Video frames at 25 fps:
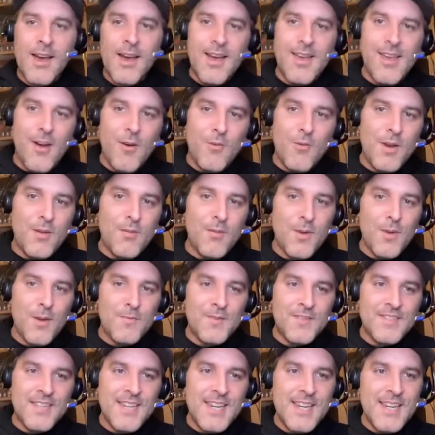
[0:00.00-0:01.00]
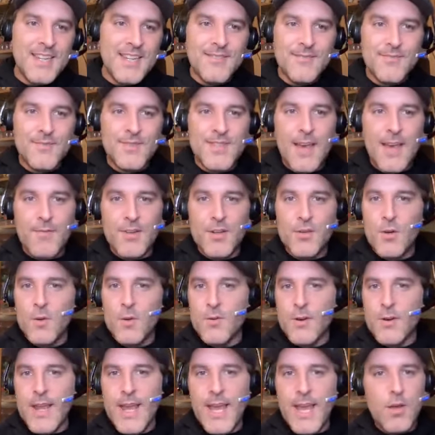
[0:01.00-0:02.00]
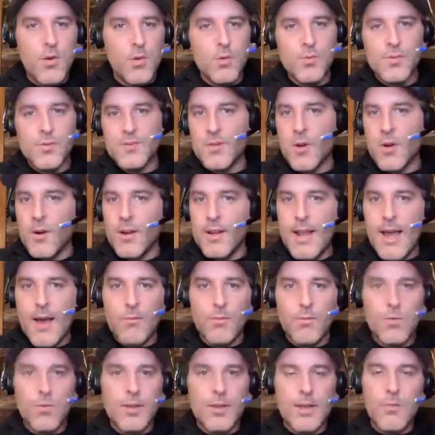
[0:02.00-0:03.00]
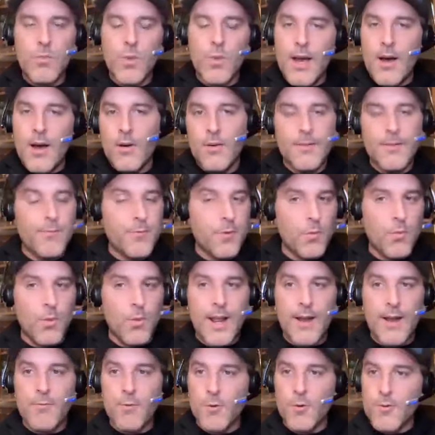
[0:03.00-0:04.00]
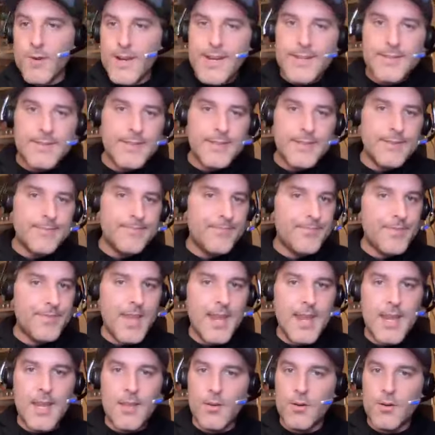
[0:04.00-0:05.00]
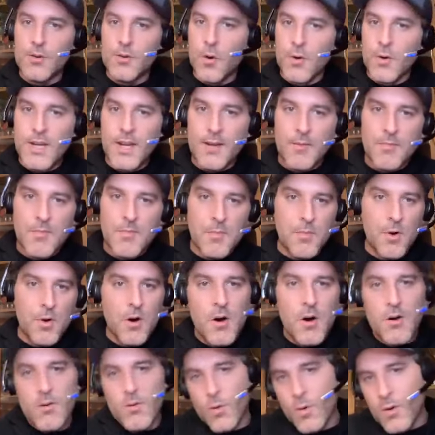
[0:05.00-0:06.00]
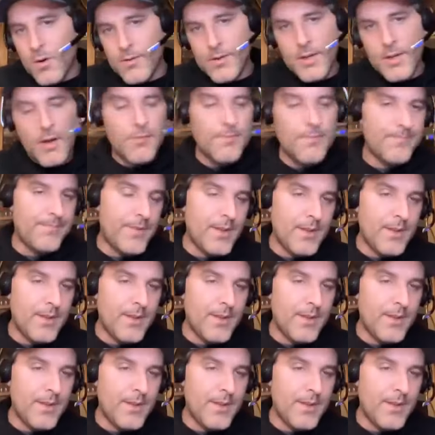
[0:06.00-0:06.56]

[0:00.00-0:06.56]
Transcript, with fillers: You know, we, we've seen Devin Duvernay, who started out really well, and for whatever reason, they either don't get him the ball or, you know,